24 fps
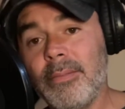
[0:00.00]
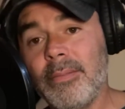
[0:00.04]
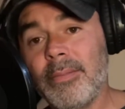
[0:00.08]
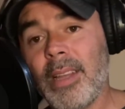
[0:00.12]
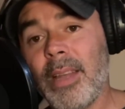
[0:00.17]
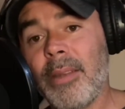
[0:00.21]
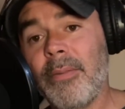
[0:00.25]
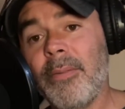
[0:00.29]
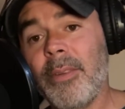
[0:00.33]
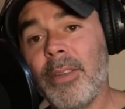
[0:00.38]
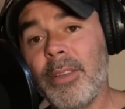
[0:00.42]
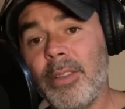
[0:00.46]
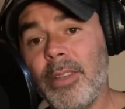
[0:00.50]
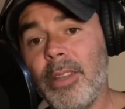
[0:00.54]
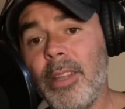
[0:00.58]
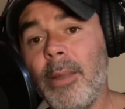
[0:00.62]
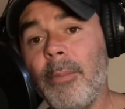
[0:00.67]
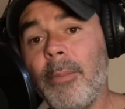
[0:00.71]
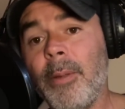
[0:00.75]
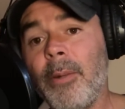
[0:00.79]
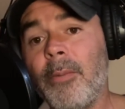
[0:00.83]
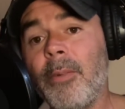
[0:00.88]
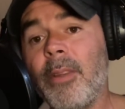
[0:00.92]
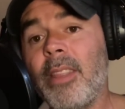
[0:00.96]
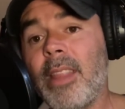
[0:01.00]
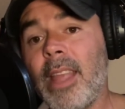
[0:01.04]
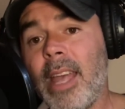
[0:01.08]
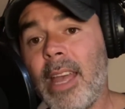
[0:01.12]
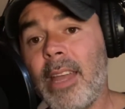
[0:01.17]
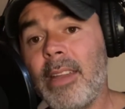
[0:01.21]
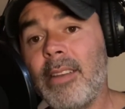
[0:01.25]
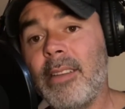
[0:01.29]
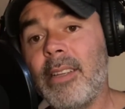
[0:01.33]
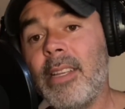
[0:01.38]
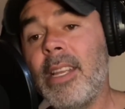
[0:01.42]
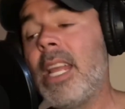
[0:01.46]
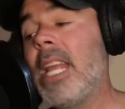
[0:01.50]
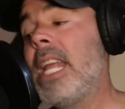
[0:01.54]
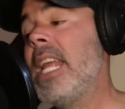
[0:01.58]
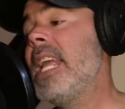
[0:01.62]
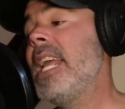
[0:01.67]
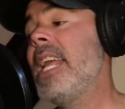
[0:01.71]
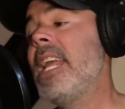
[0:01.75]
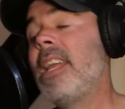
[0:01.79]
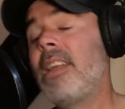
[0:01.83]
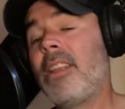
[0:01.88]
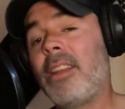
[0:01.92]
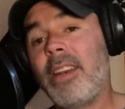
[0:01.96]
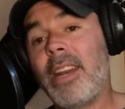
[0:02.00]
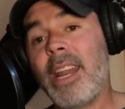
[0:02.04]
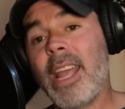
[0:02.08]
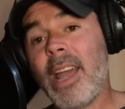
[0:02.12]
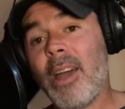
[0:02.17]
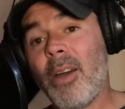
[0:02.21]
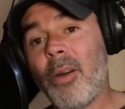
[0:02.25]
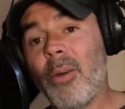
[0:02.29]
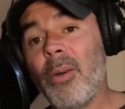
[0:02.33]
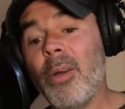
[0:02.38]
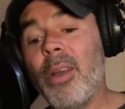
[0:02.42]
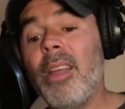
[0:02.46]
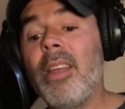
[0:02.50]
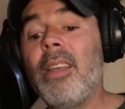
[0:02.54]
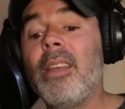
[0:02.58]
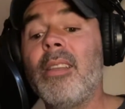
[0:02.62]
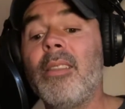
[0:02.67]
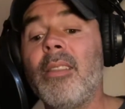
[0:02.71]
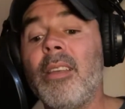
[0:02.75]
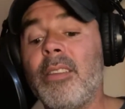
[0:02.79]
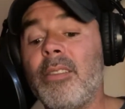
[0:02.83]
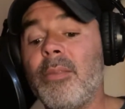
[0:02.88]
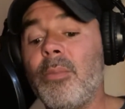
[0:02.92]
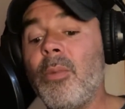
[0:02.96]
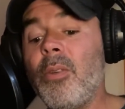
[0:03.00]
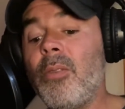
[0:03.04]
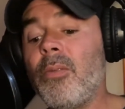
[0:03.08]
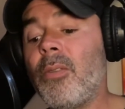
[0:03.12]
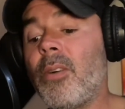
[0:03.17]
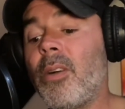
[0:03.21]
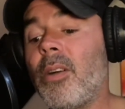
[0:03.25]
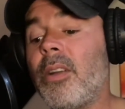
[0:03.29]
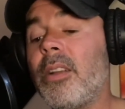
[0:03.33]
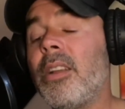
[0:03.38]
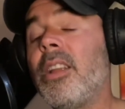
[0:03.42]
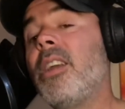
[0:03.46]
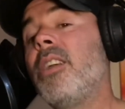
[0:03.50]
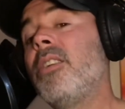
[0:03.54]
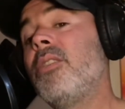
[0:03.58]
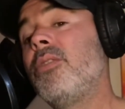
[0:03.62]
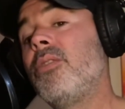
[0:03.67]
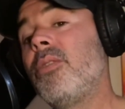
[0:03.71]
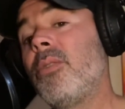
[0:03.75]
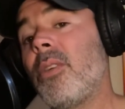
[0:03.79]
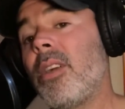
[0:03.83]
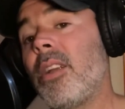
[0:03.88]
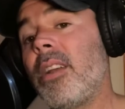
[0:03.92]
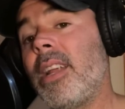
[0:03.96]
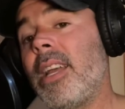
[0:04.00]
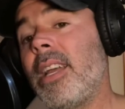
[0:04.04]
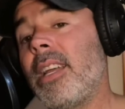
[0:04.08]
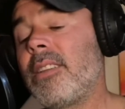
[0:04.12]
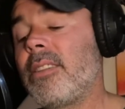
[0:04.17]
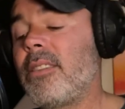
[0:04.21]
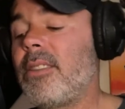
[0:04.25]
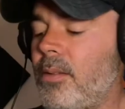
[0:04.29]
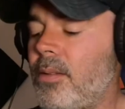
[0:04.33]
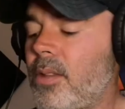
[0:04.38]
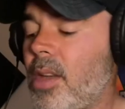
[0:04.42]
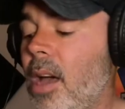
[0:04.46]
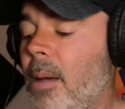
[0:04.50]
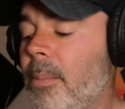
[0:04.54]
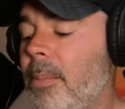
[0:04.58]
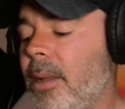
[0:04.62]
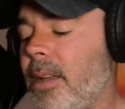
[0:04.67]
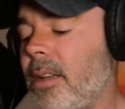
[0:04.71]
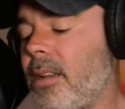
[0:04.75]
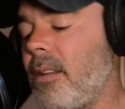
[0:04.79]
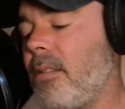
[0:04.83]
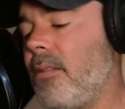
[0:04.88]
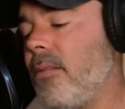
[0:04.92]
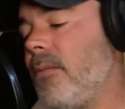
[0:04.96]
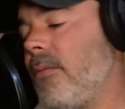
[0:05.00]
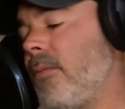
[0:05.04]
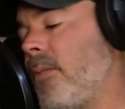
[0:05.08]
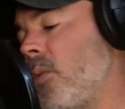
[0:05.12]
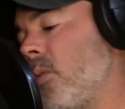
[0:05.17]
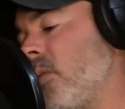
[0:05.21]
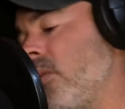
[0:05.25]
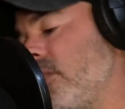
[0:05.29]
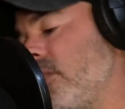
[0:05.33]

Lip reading: Have fun sleeping with that. Now, let's move on to our next topic for